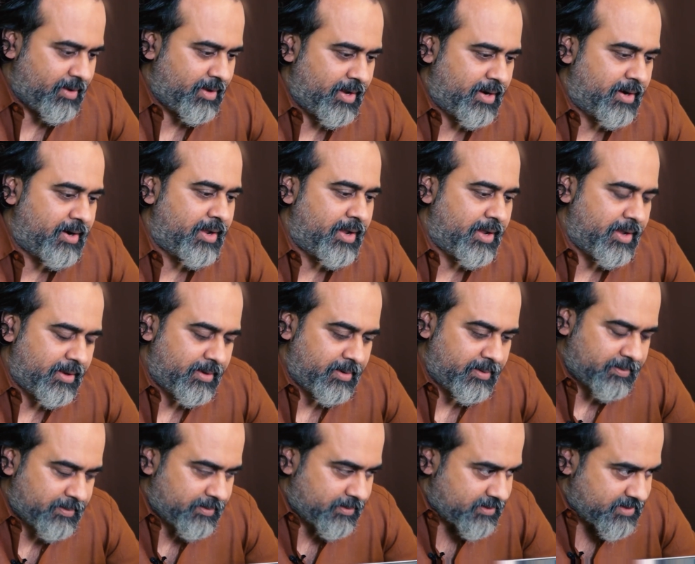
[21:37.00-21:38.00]
and I
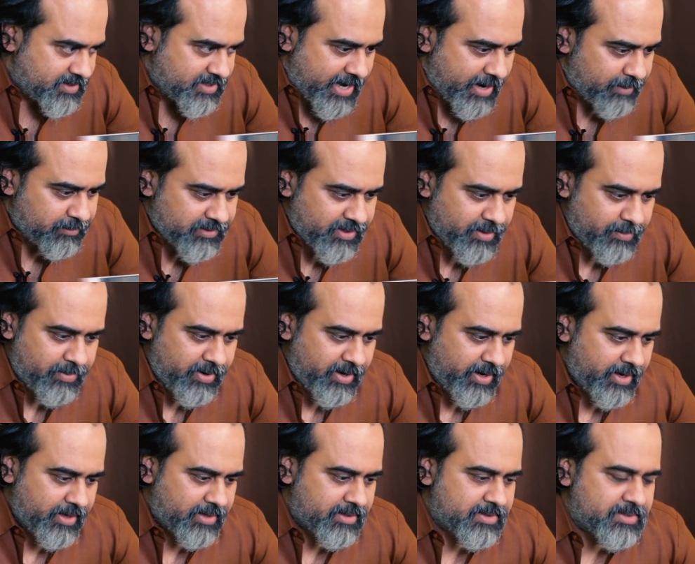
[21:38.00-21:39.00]
jammed the
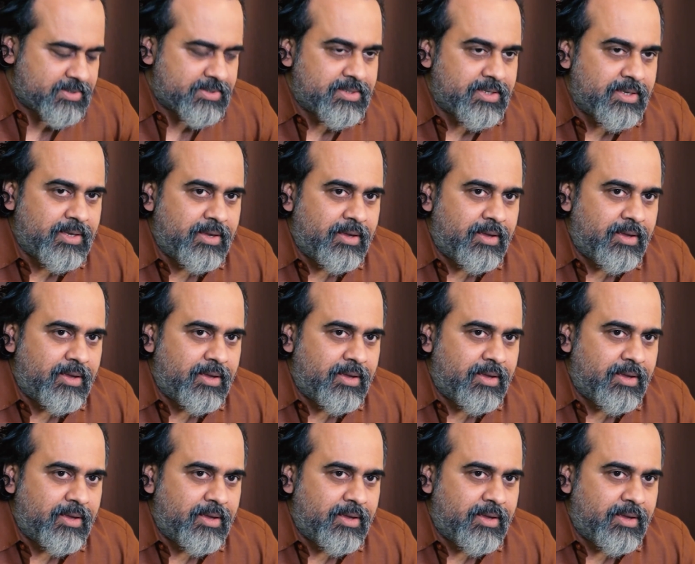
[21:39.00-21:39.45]
brakes,